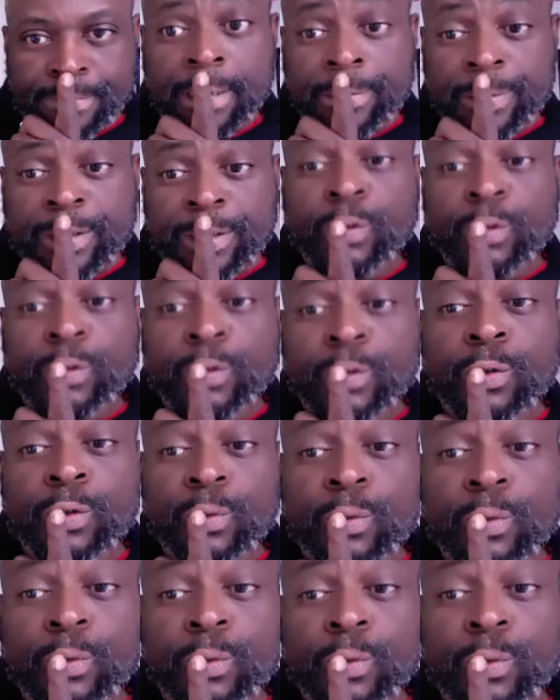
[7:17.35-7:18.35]
literally to
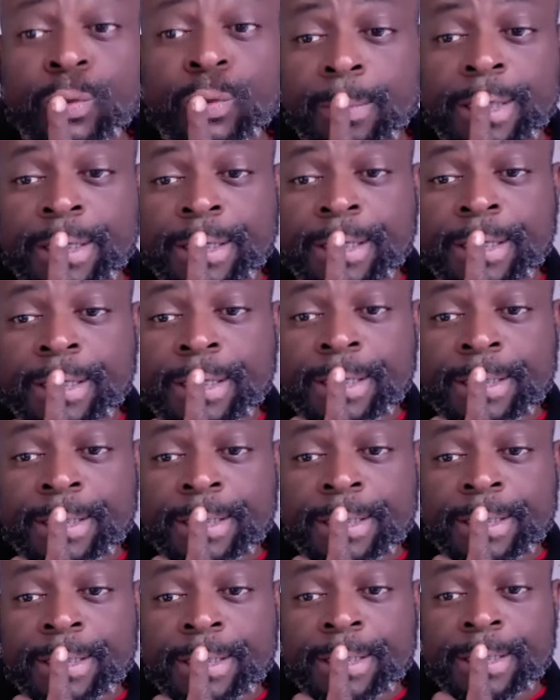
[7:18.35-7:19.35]
use your camera
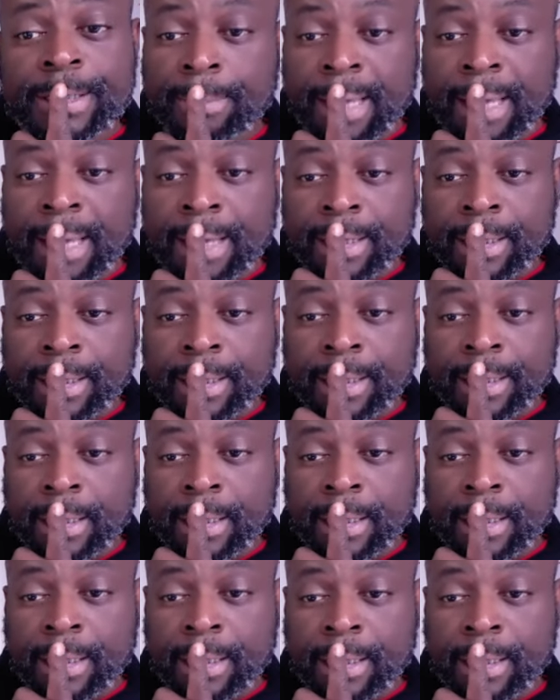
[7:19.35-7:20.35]
in automatic